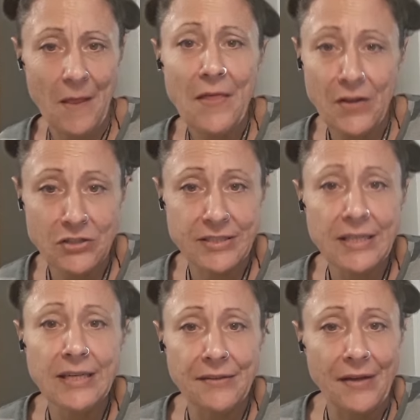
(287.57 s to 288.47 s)
They're
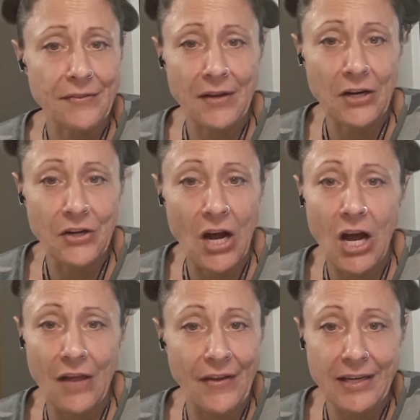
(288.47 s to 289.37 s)
saying that they're
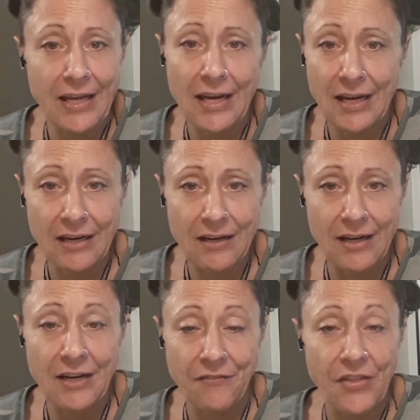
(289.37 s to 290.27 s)
not, they can't,
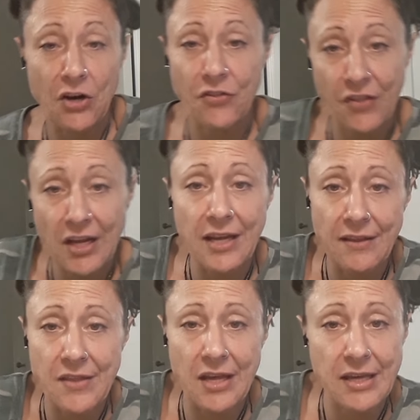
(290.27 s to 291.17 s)
and if they're
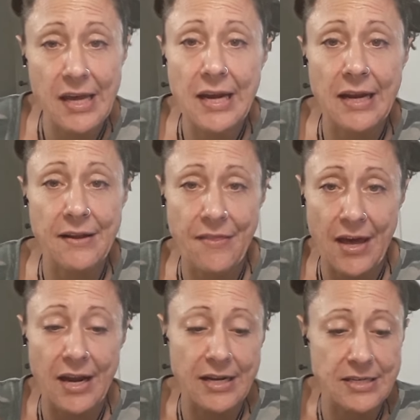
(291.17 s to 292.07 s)
thinking they can,
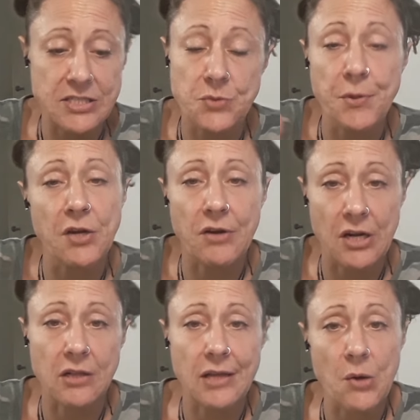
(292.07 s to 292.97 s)
that is spirit
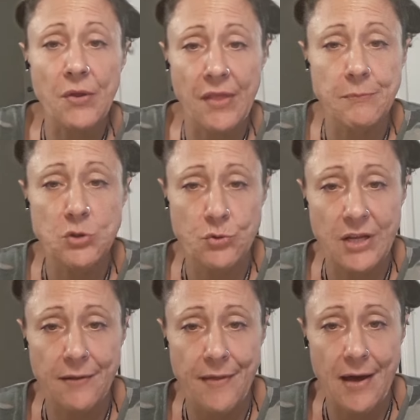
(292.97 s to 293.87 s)
allowing them to
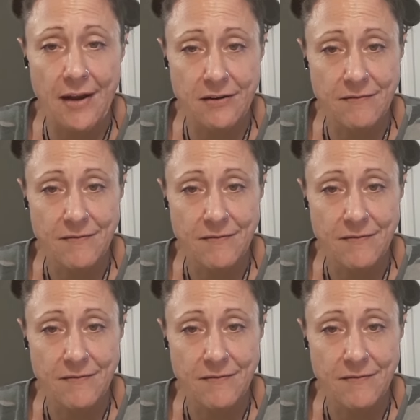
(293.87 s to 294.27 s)
think that.